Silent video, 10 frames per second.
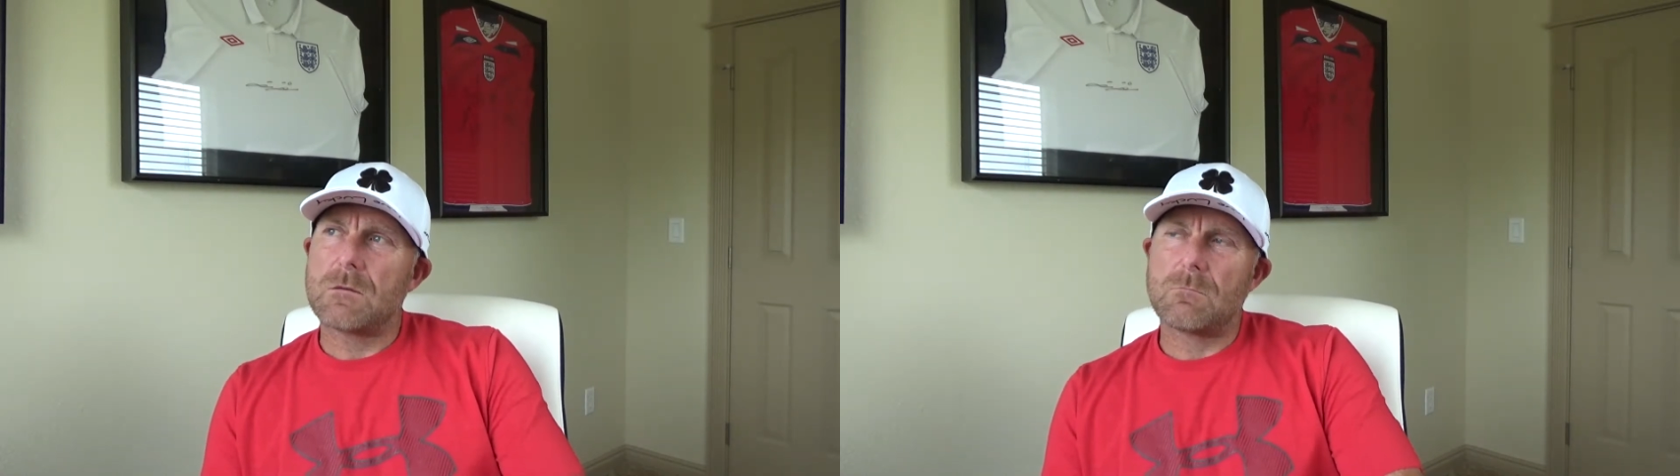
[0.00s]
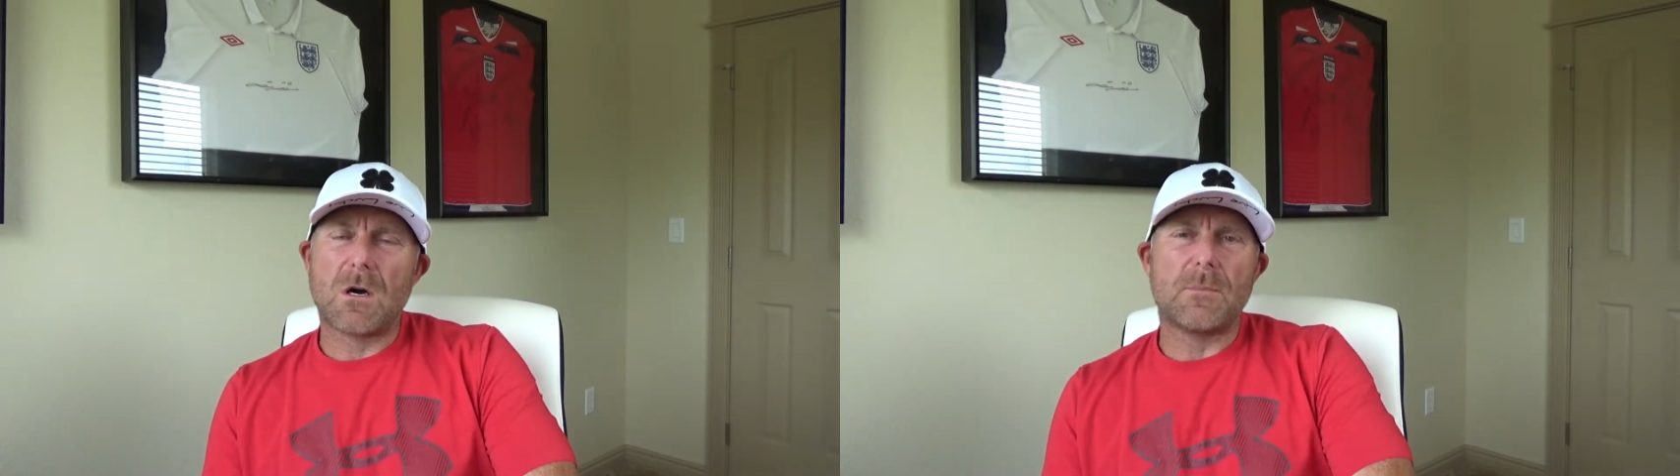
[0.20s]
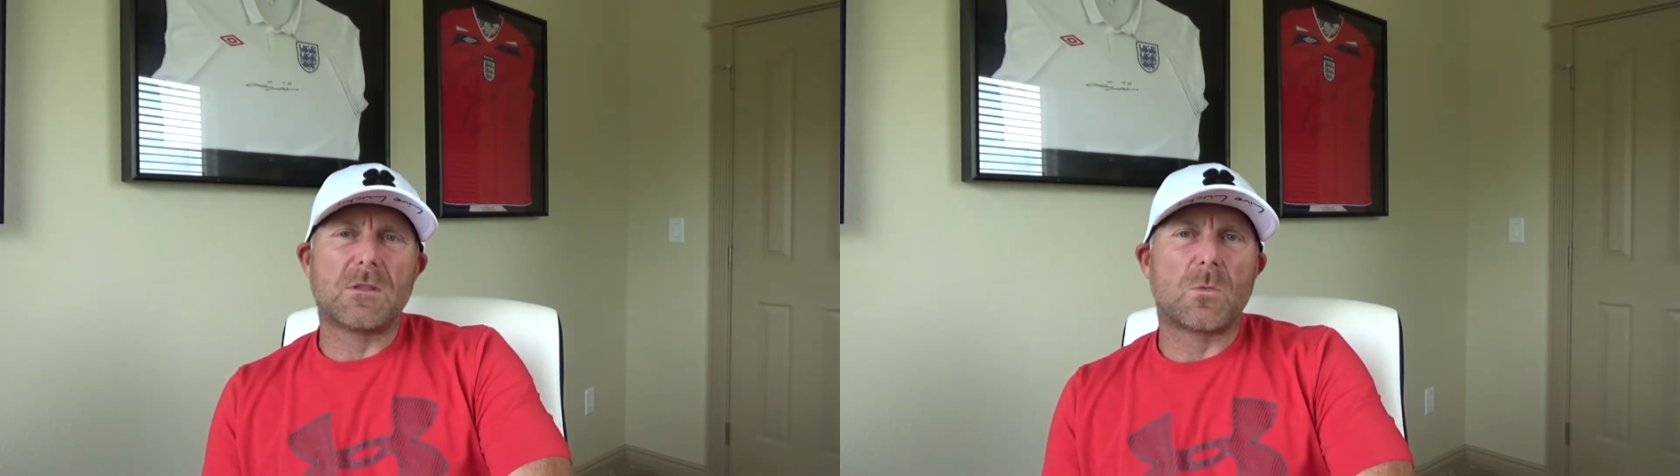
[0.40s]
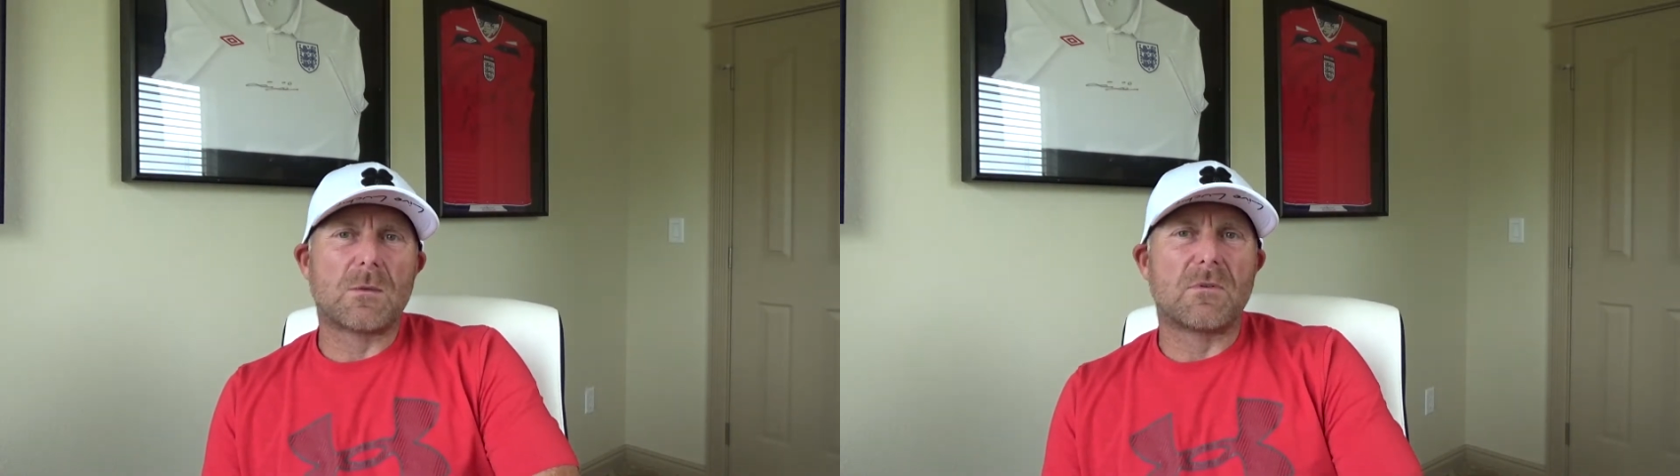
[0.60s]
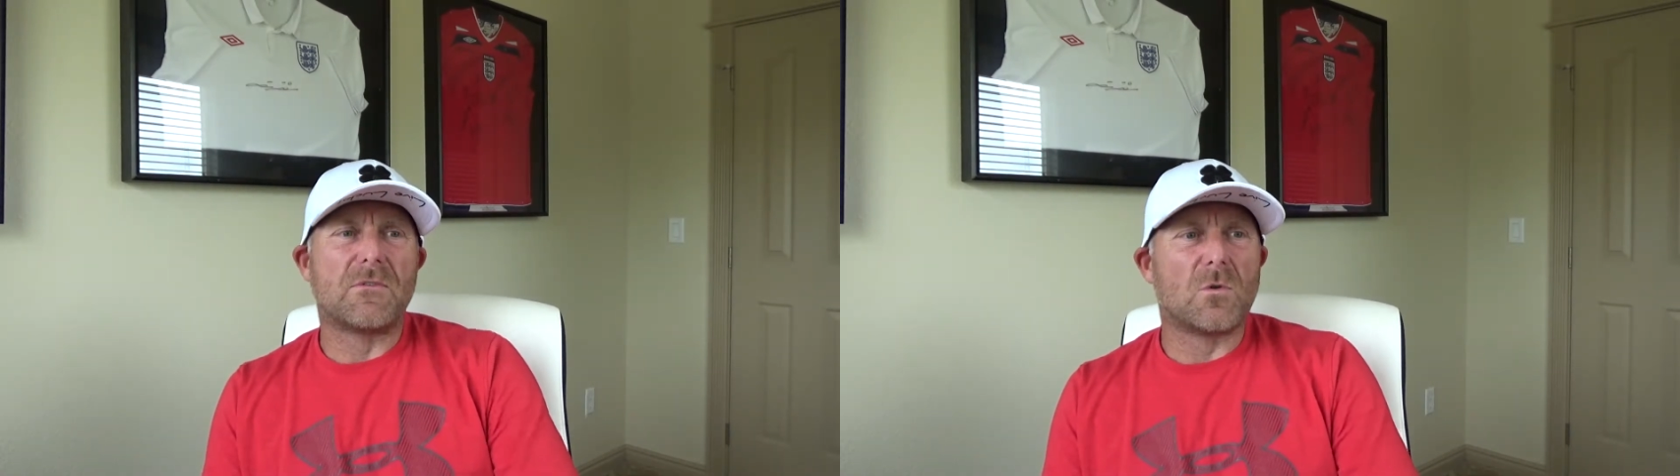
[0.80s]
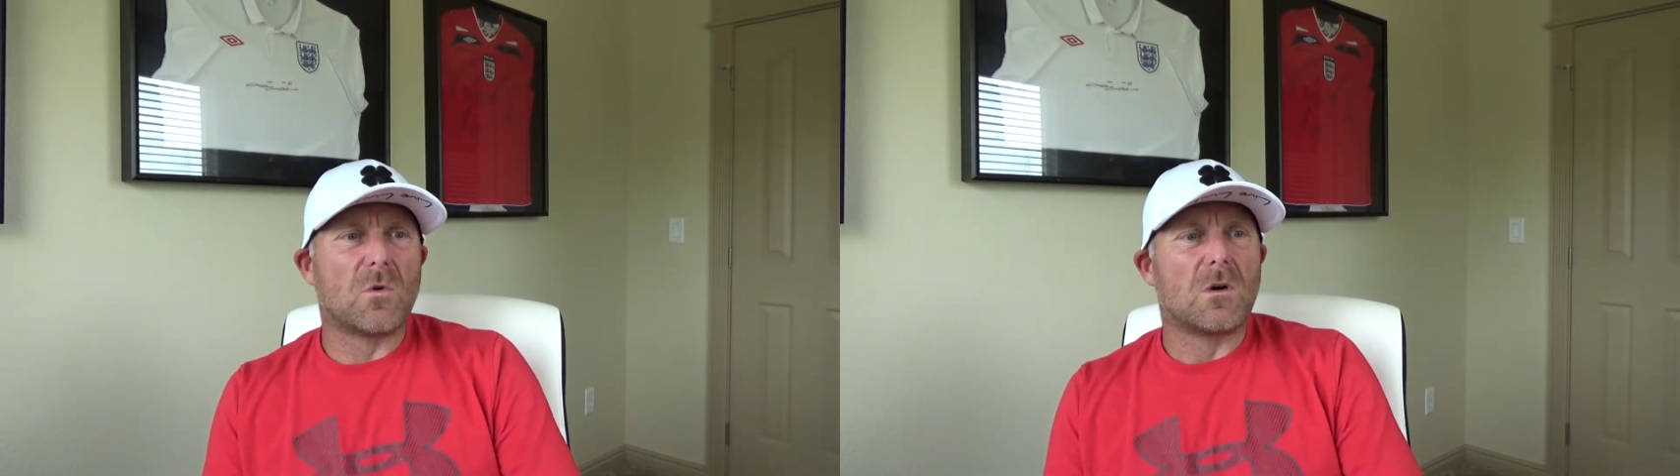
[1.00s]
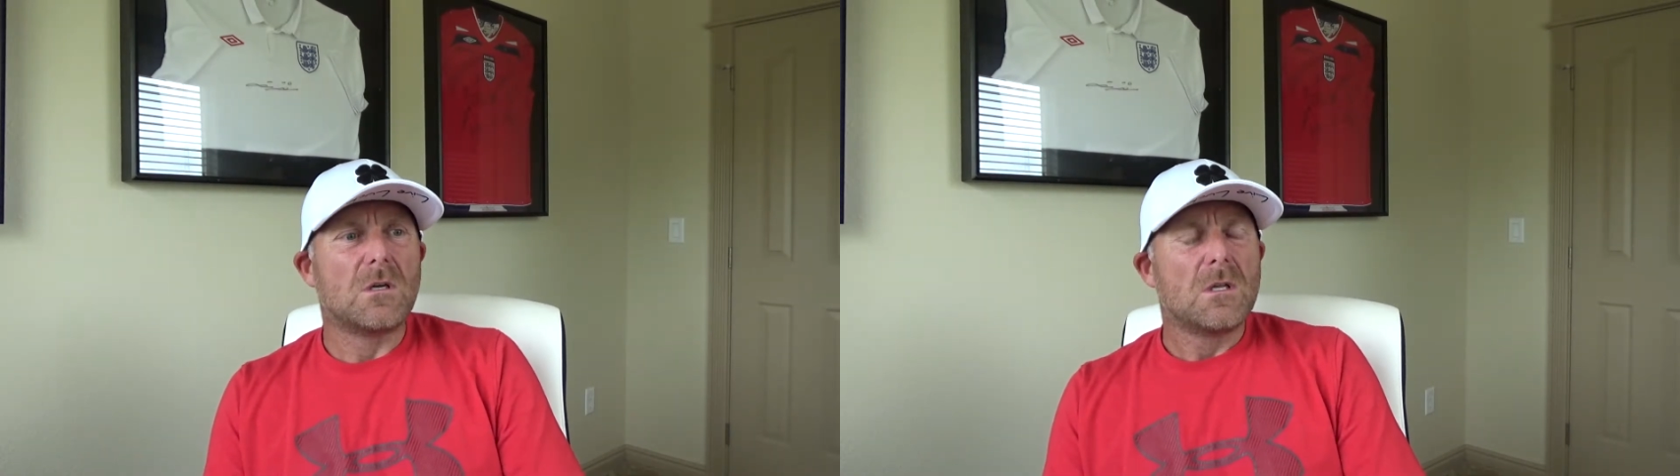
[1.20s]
might have been the week before,